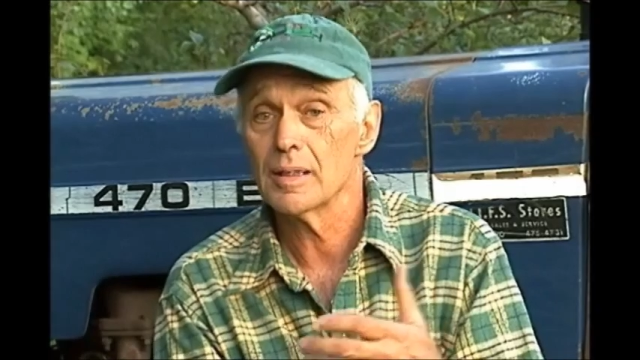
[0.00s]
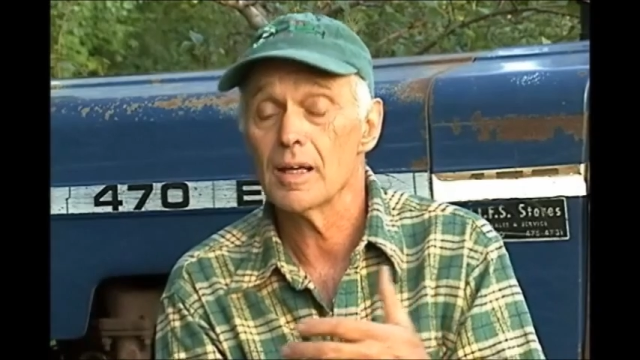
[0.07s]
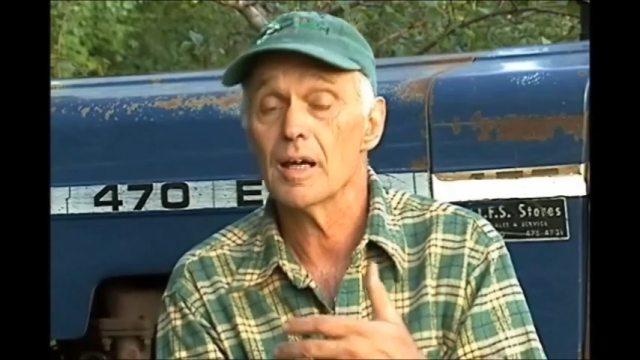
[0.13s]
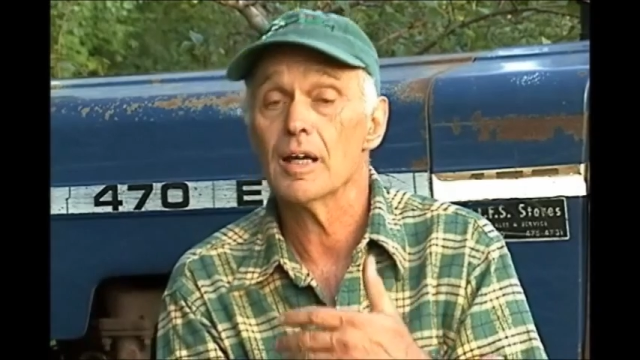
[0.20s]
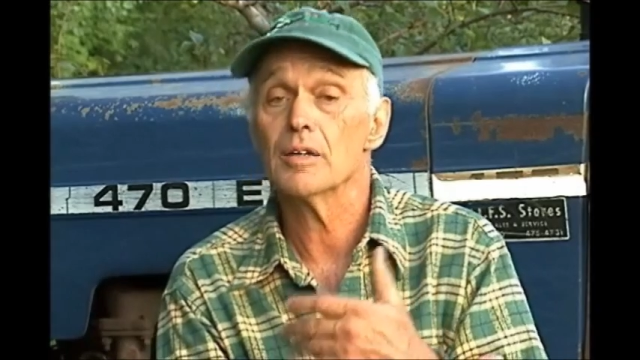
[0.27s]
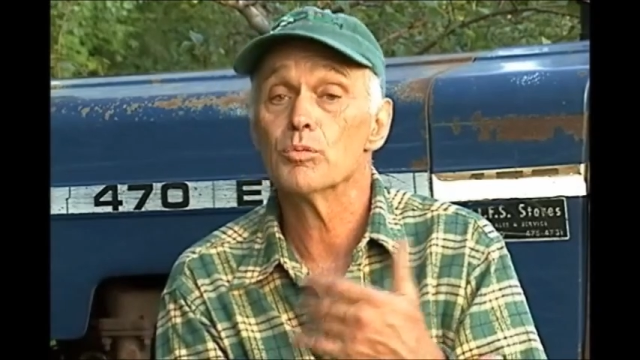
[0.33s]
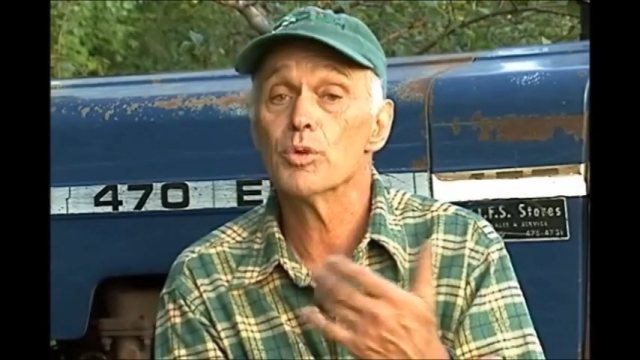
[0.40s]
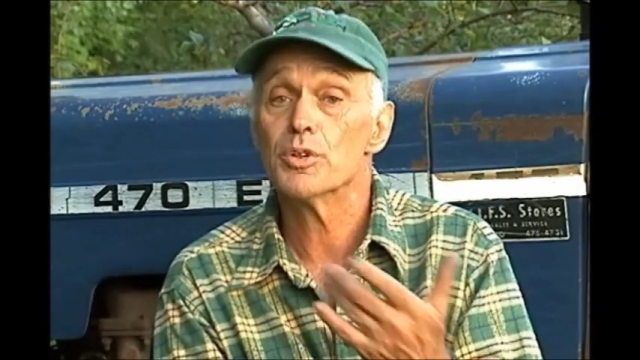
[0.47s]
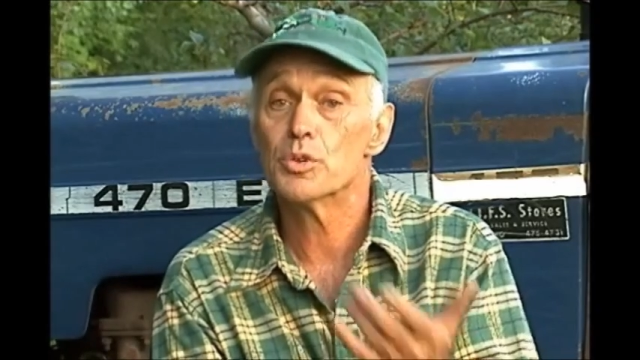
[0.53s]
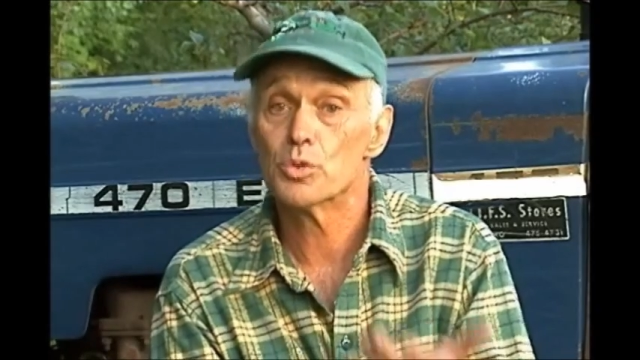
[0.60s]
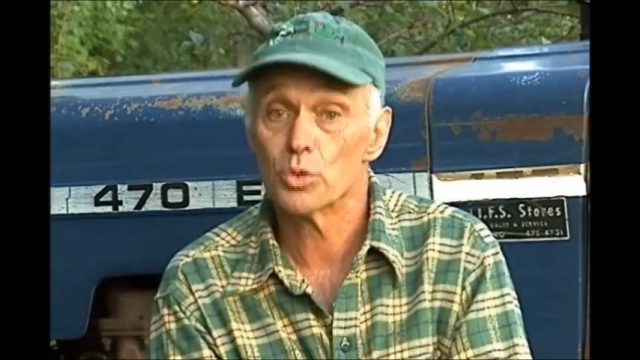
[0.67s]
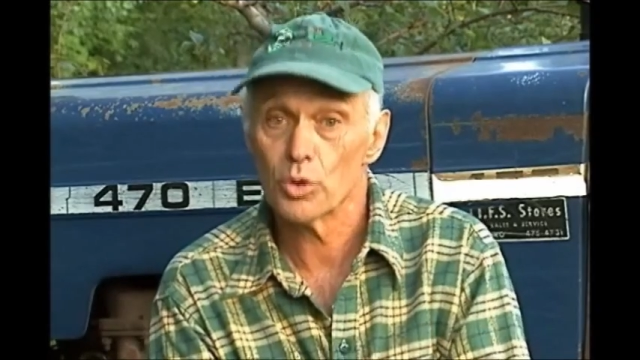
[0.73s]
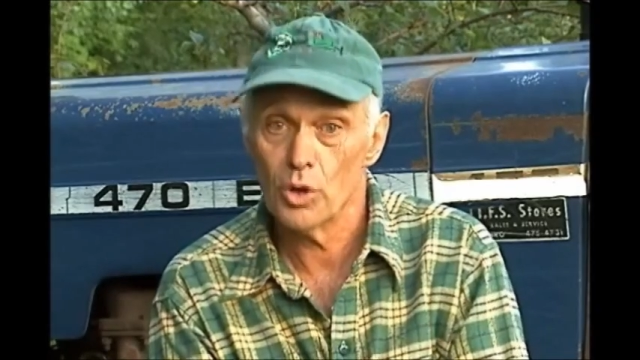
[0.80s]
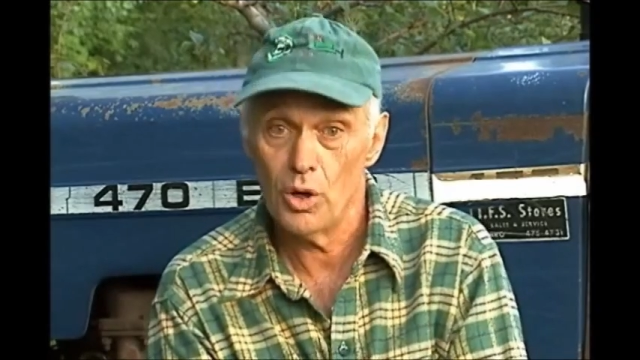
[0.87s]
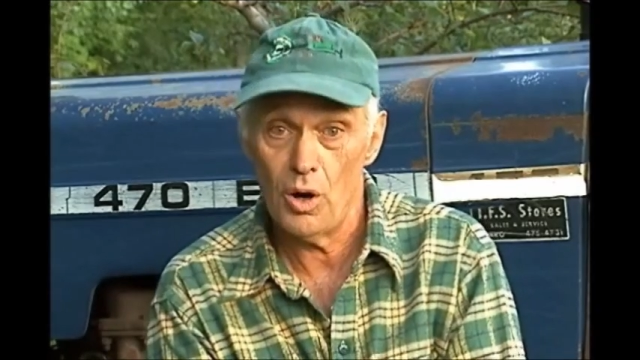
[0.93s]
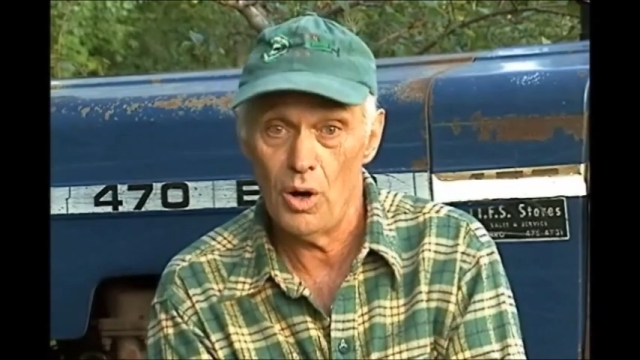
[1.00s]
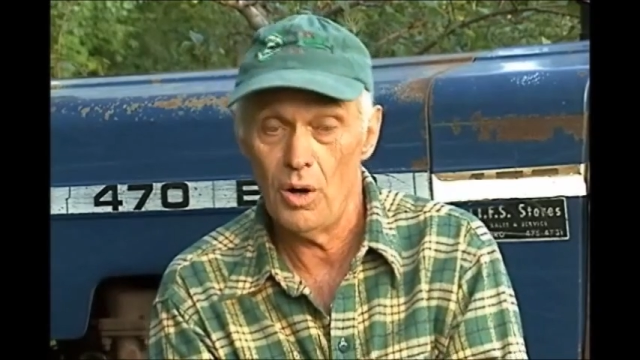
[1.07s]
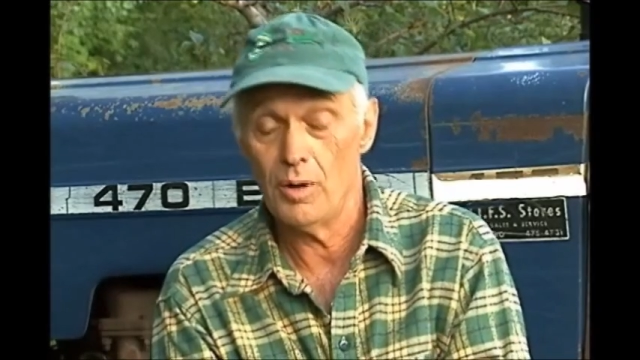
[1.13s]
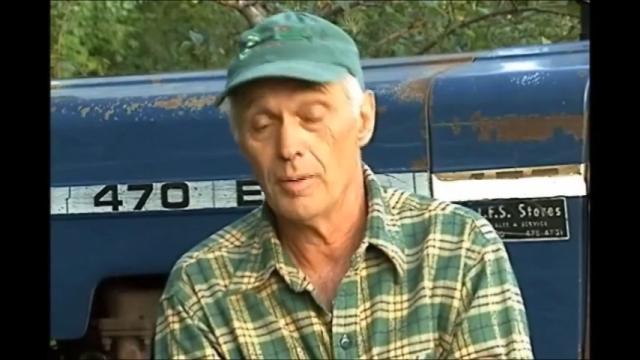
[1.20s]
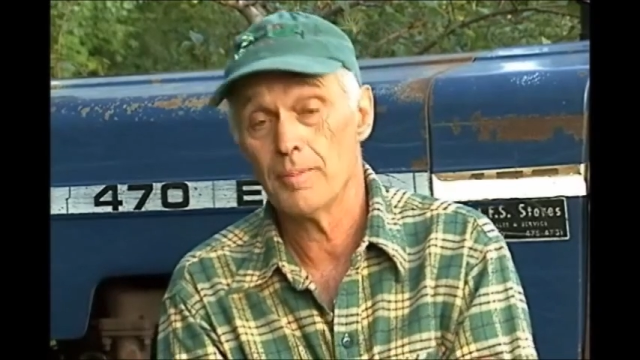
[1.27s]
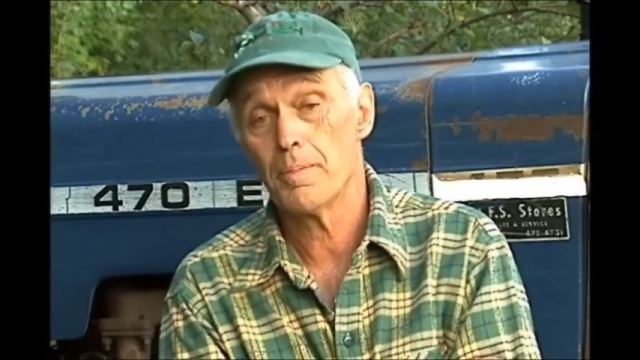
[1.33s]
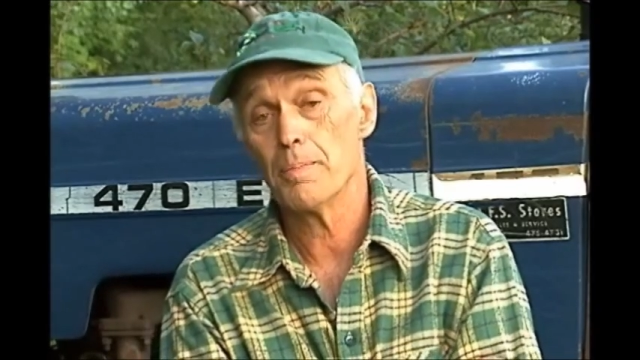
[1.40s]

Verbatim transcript: and withdraw,